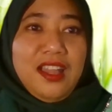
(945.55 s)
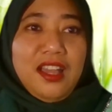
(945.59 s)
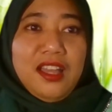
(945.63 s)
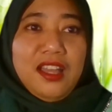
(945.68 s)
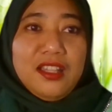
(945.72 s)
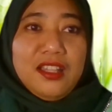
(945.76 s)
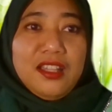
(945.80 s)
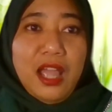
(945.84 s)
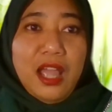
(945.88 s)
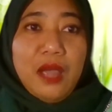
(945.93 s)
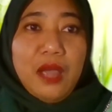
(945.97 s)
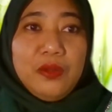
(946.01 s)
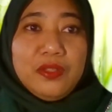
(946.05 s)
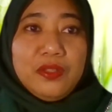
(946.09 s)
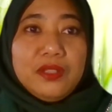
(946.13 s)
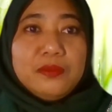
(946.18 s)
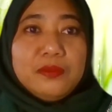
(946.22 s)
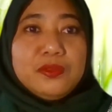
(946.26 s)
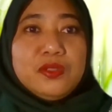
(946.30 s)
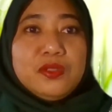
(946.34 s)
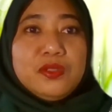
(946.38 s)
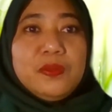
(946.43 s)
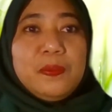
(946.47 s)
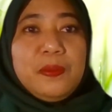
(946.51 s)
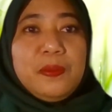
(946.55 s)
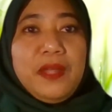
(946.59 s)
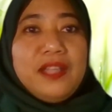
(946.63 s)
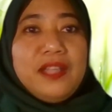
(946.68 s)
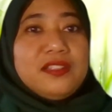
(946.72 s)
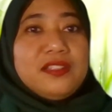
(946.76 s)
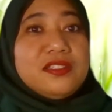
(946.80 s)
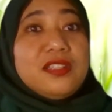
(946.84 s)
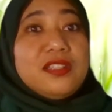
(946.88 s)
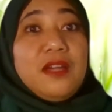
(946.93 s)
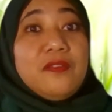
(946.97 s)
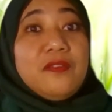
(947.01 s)
Allow them to
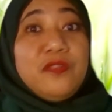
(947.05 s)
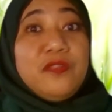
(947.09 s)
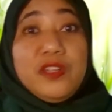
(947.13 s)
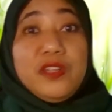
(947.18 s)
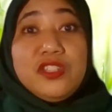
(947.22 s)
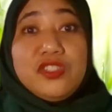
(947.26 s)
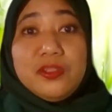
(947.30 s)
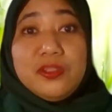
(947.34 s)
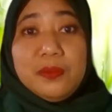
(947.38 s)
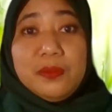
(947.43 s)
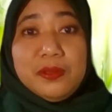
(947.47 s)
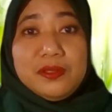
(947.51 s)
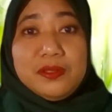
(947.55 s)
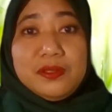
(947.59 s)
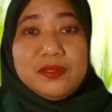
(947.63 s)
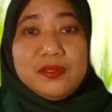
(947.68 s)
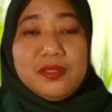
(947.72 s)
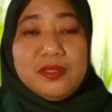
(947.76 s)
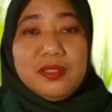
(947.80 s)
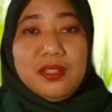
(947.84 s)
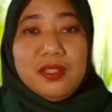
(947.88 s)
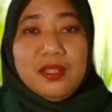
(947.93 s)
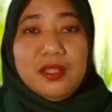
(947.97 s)
plant some vegetables.